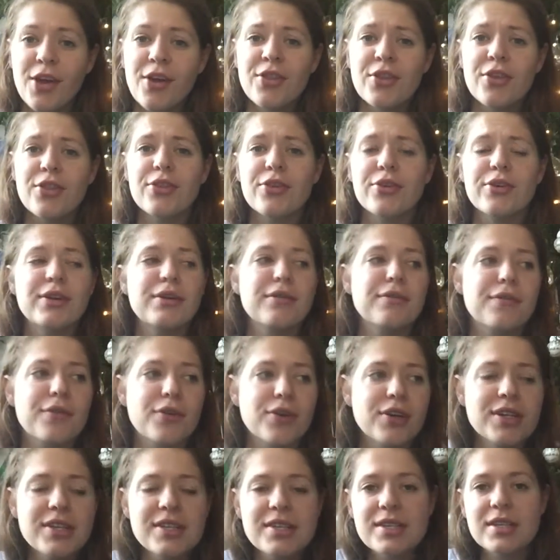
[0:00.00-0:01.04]
On the
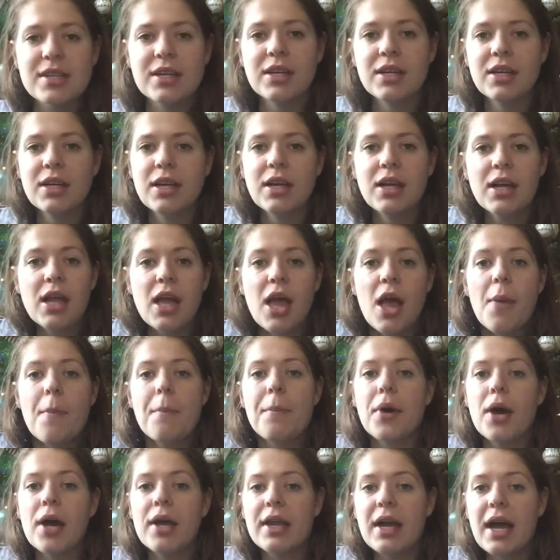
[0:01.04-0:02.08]
31st,
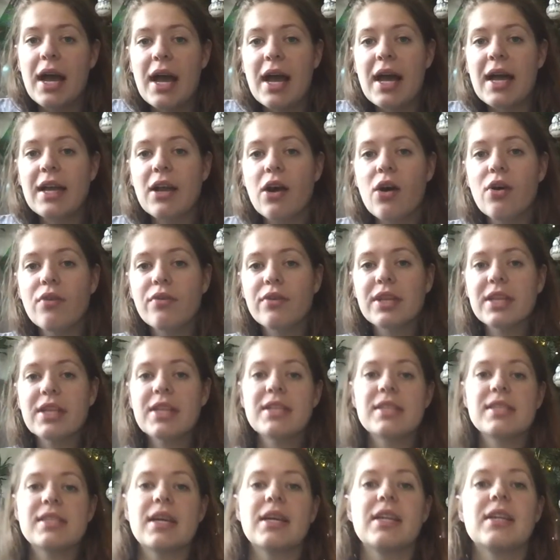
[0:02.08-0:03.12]
but I already
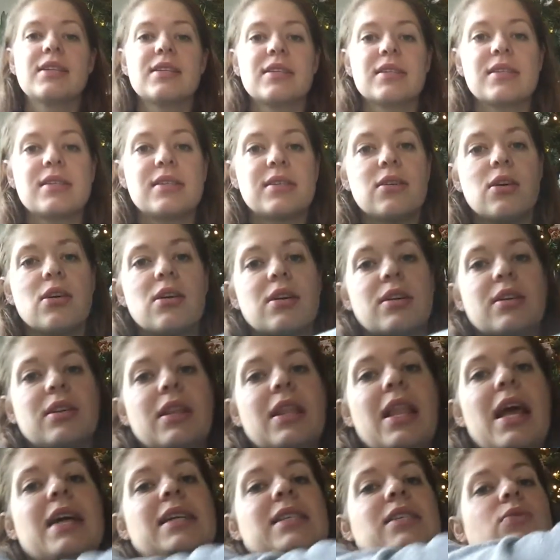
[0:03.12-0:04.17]
decided to start
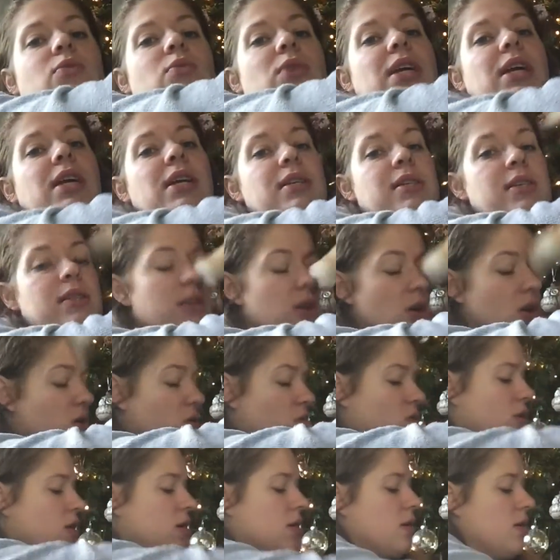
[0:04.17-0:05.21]
last week,
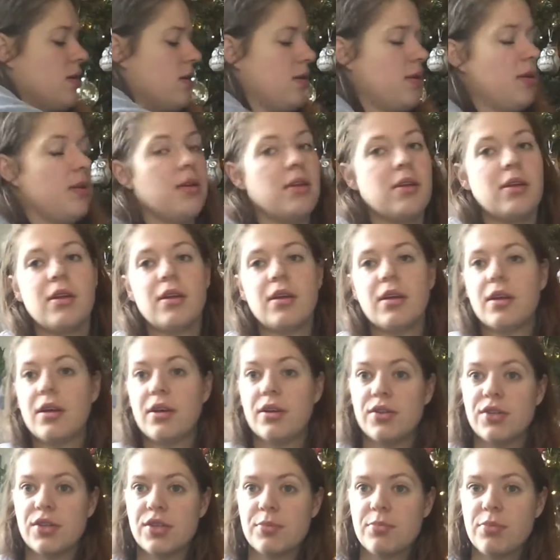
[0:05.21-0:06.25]
so
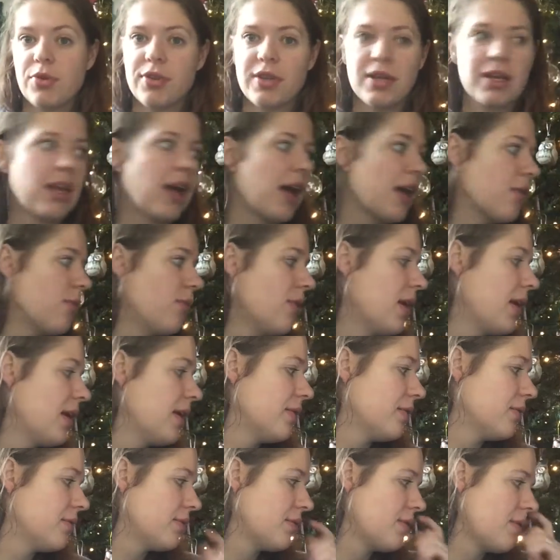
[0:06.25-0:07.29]
I'll just put the cat away.
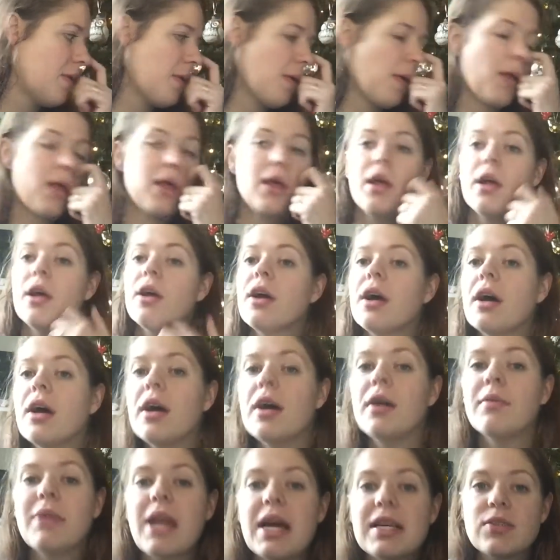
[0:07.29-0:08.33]

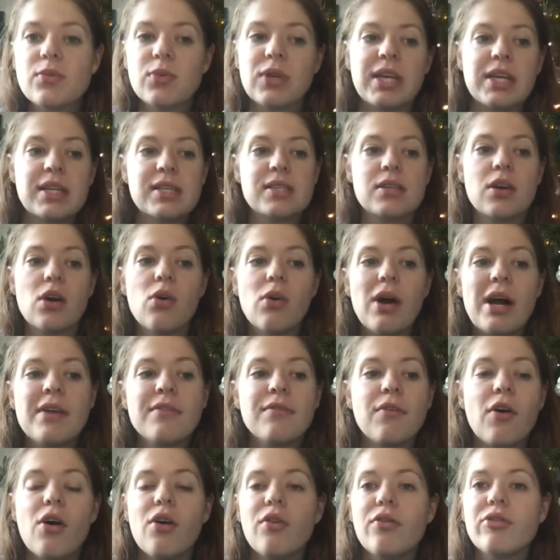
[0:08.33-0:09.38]
Last week, so
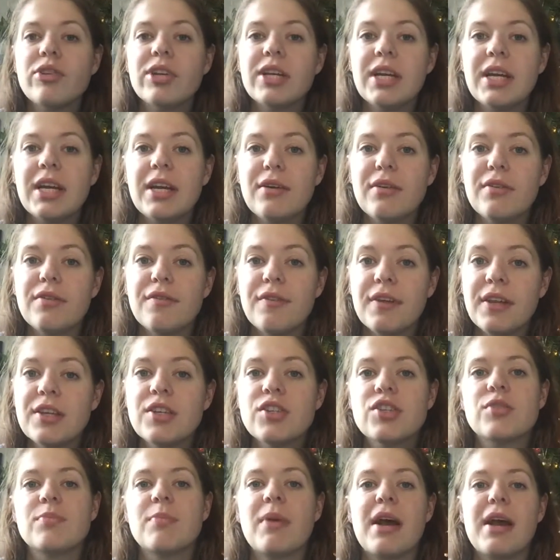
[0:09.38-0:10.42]
I've already
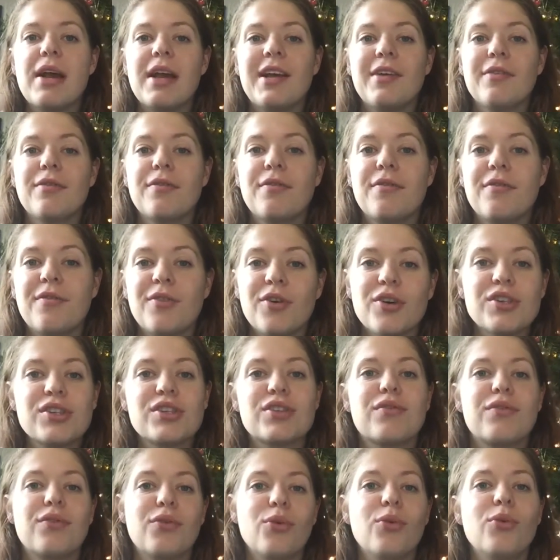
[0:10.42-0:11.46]
finished my
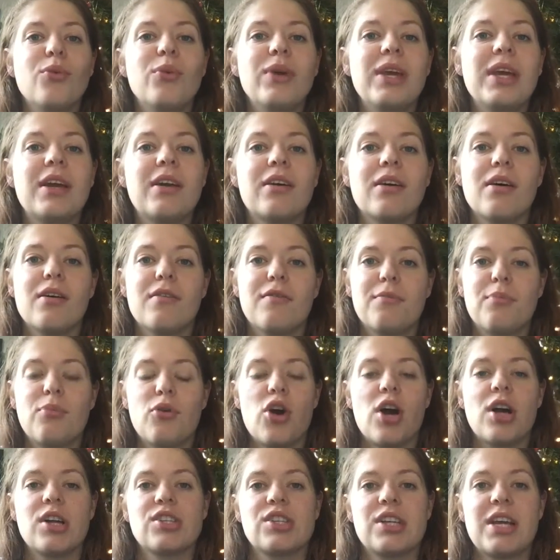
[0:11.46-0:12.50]
first full week of
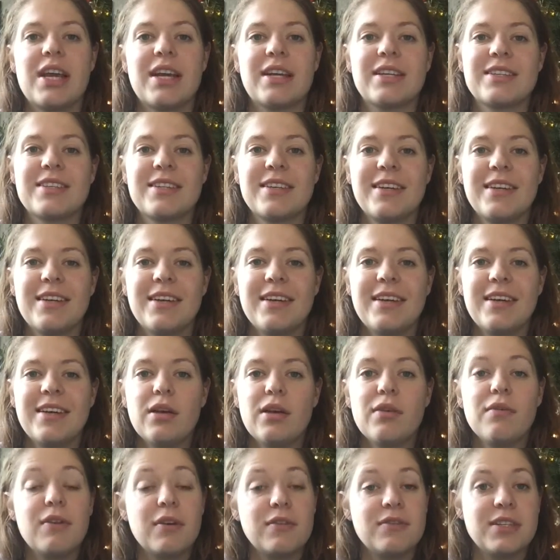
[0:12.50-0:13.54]
Project
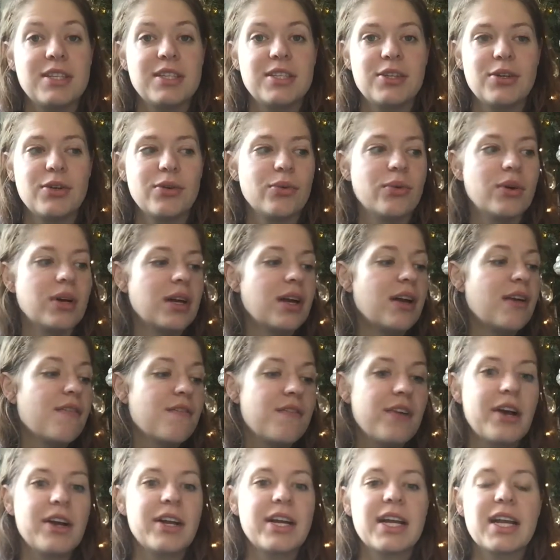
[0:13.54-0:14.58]
52.
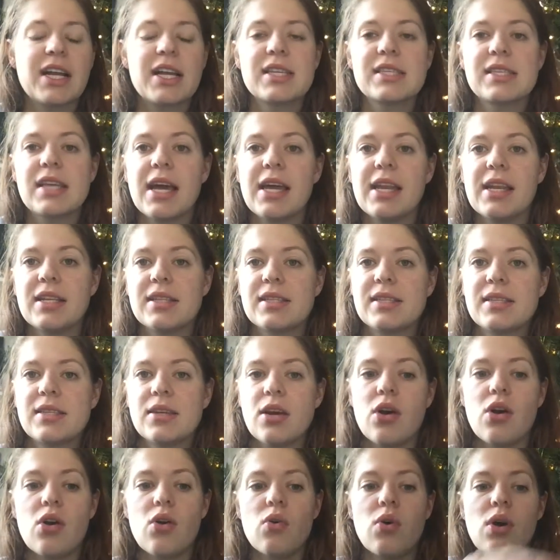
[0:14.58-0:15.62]
Very excited.
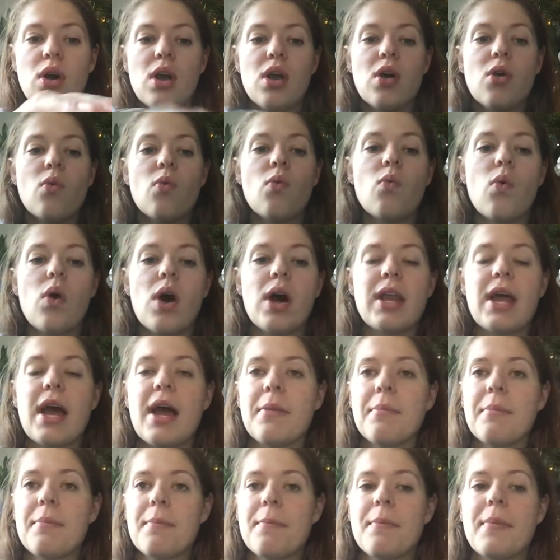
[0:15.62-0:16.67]
So what
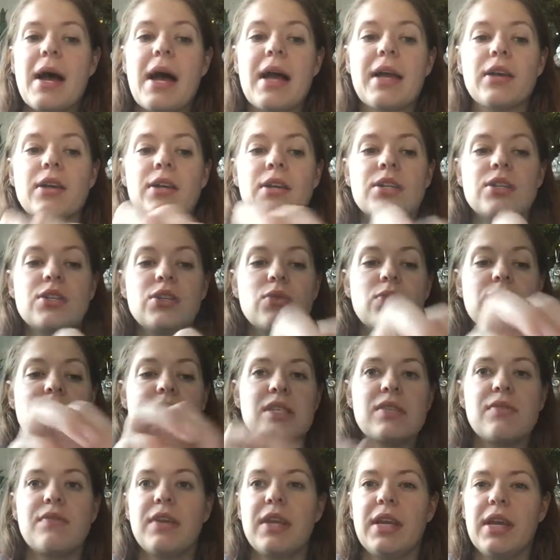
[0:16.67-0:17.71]
am I gonna do in
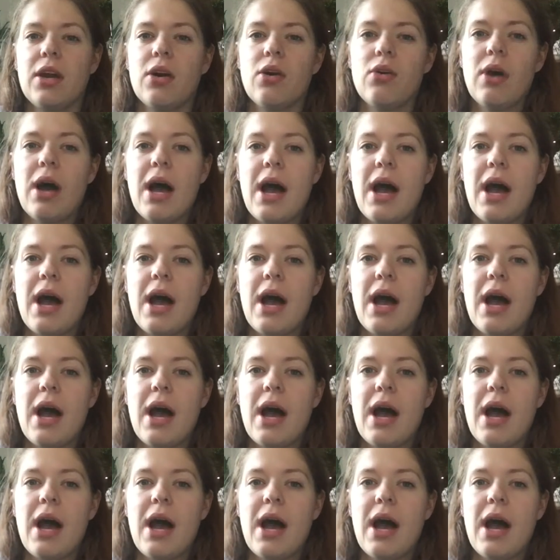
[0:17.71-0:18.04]
this video?